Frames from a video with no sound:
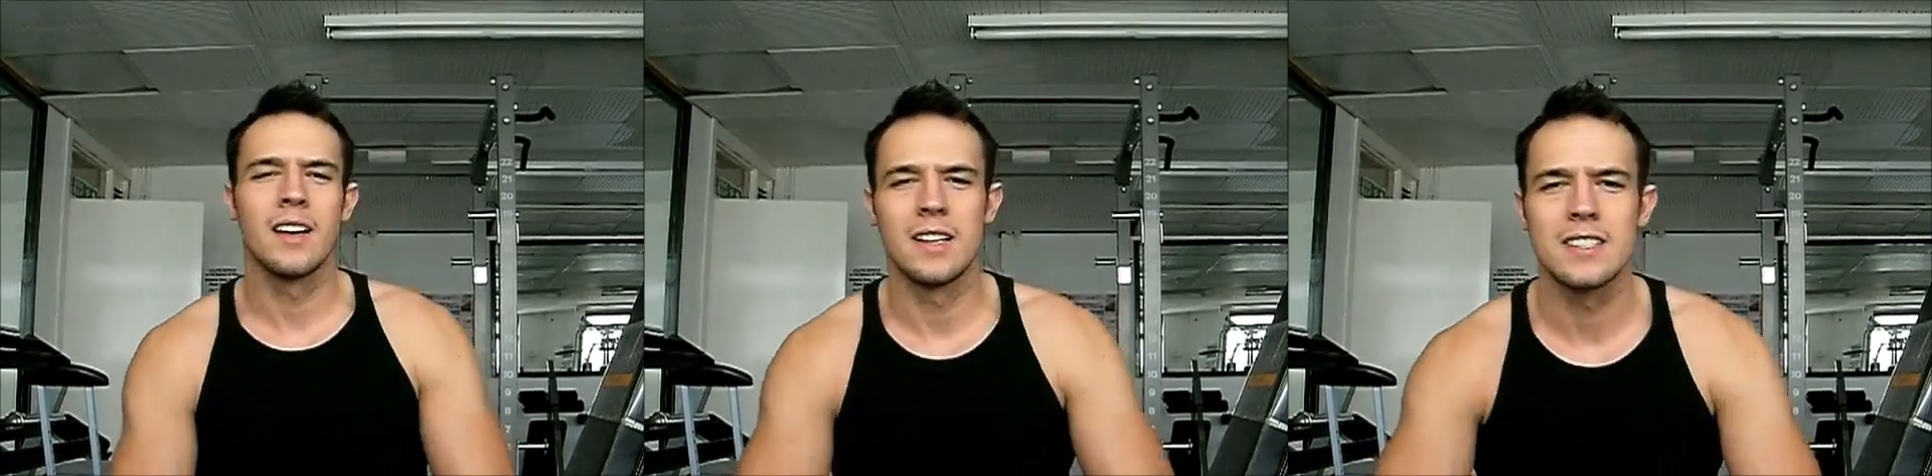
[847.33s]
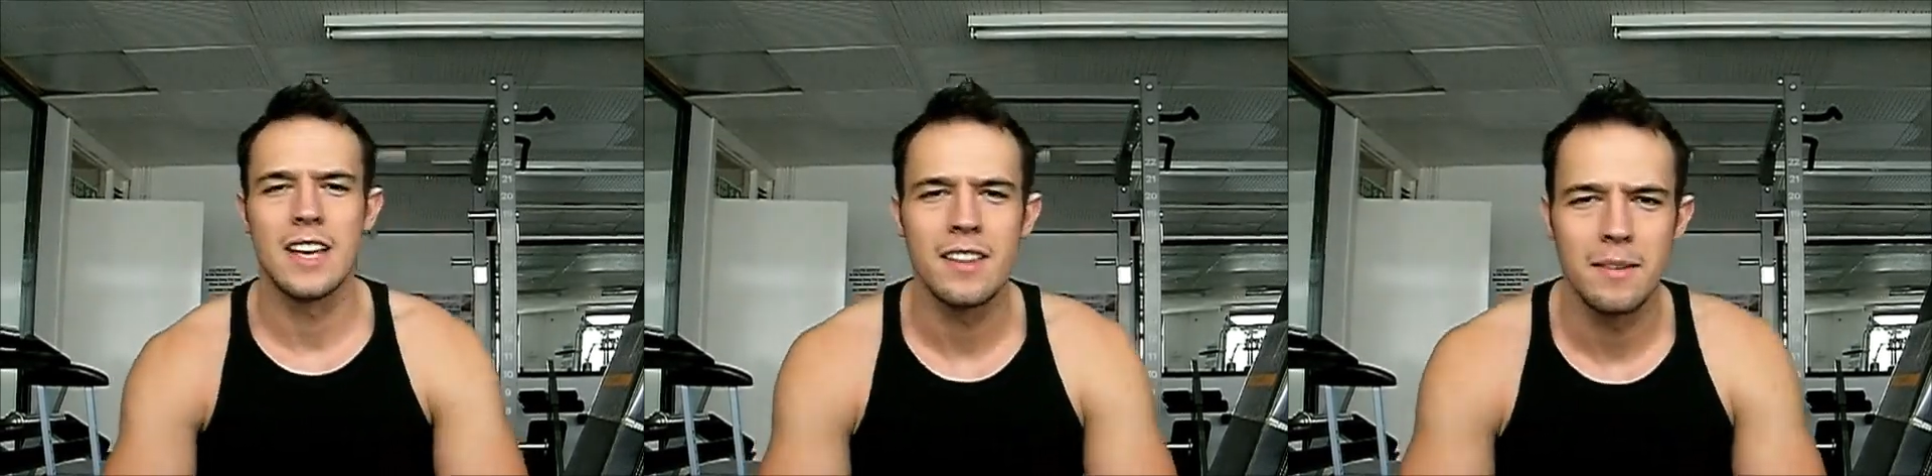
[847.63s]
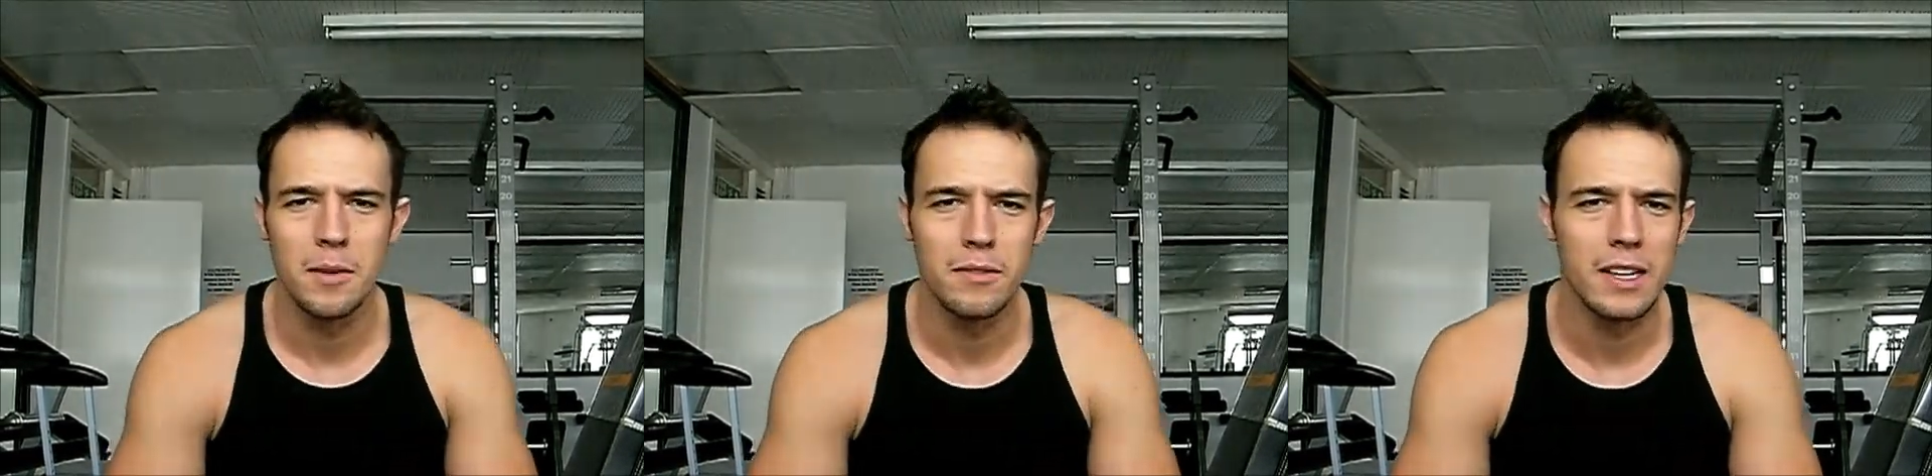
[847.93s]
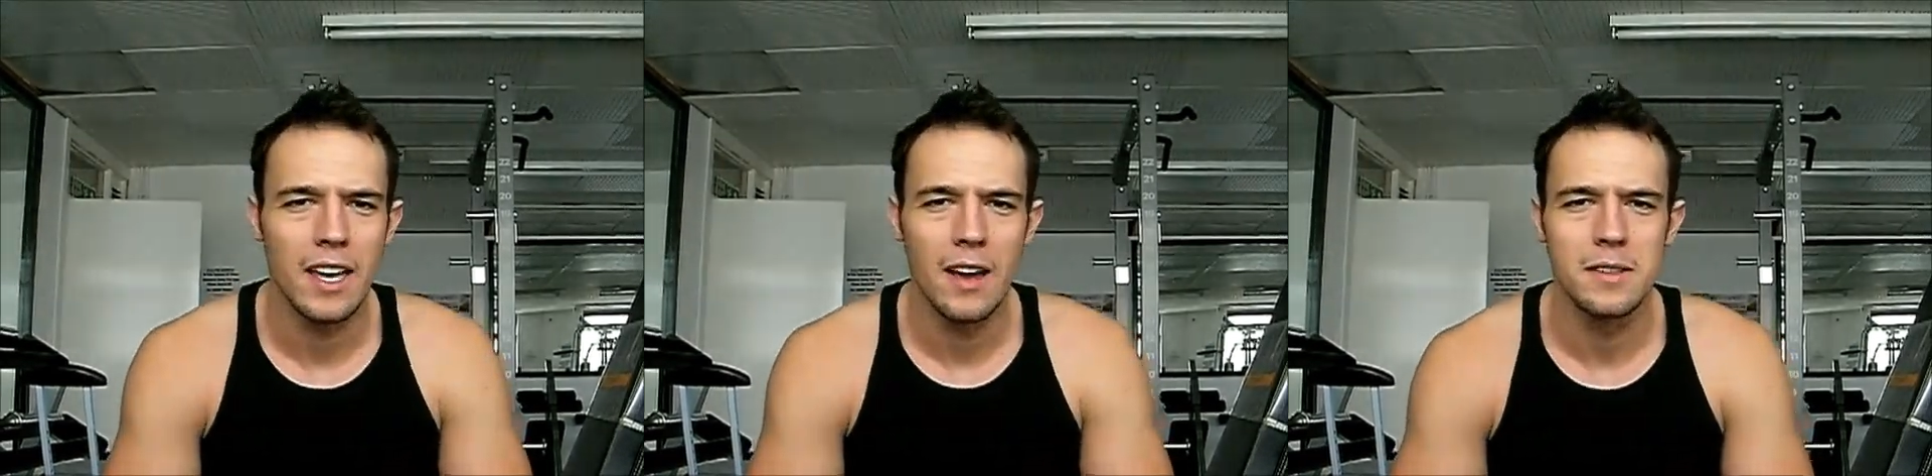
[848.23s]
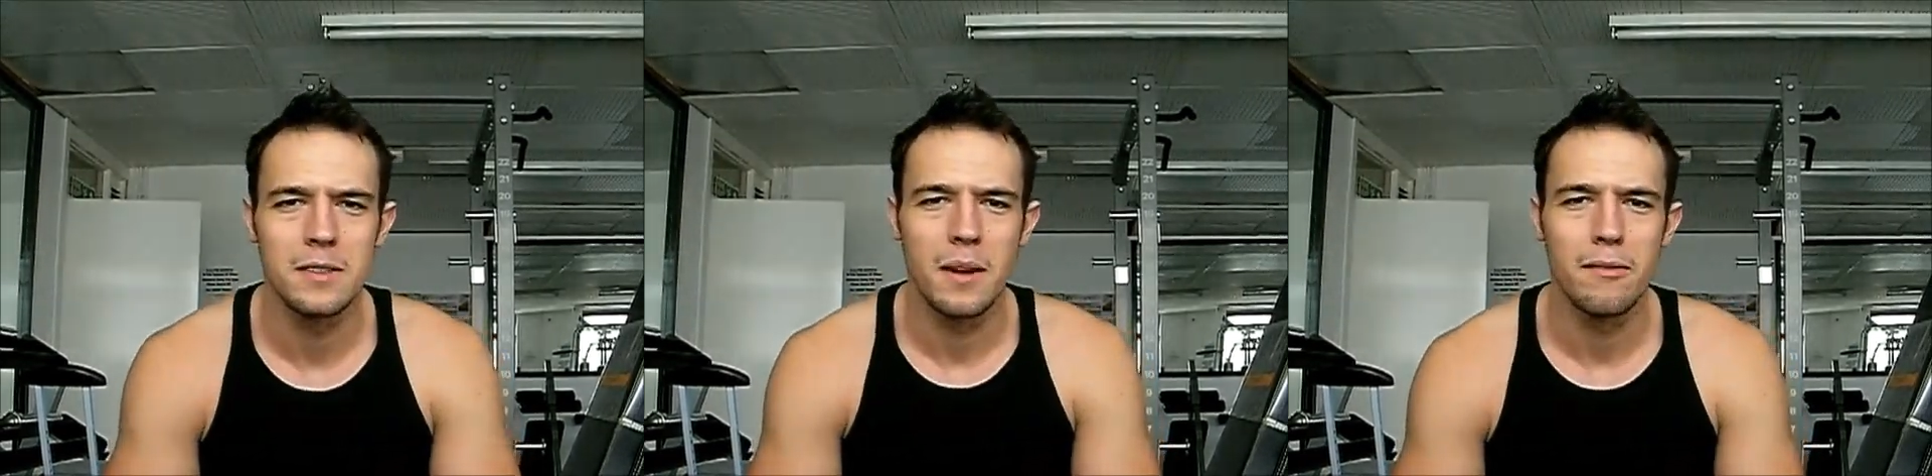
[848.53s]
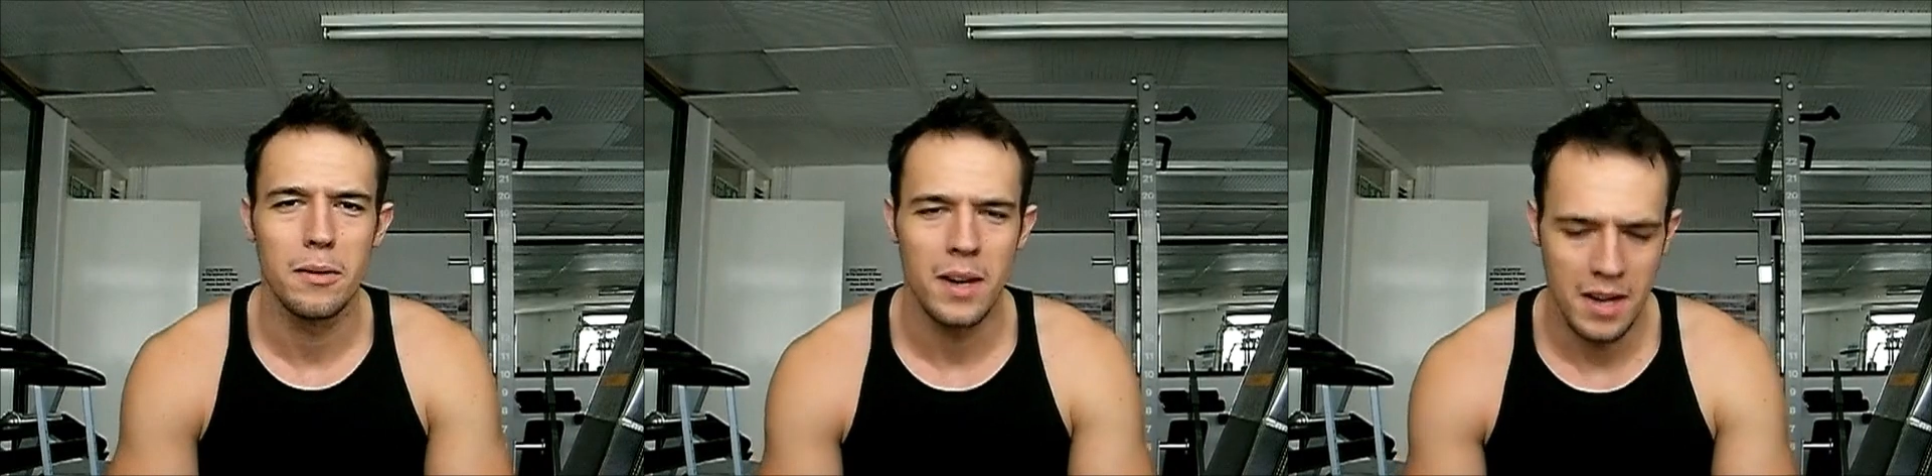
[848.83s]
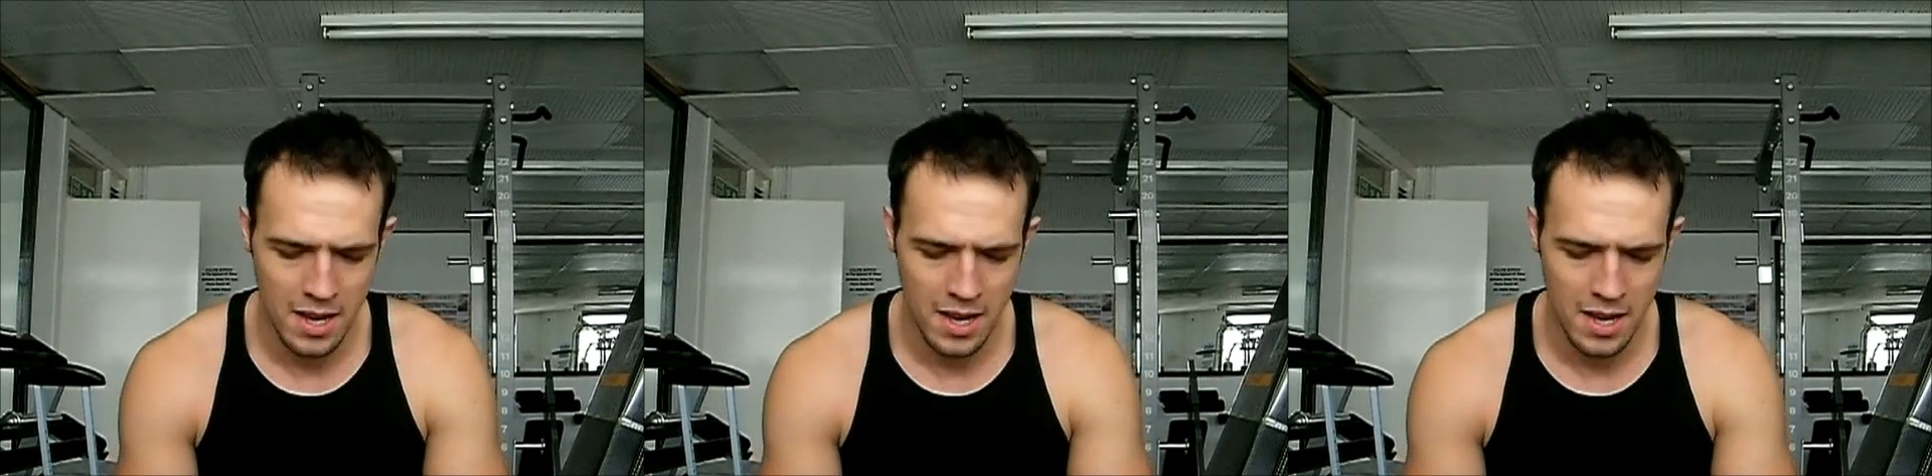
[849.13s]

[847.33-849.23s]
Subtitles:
and sending my videos to everyone.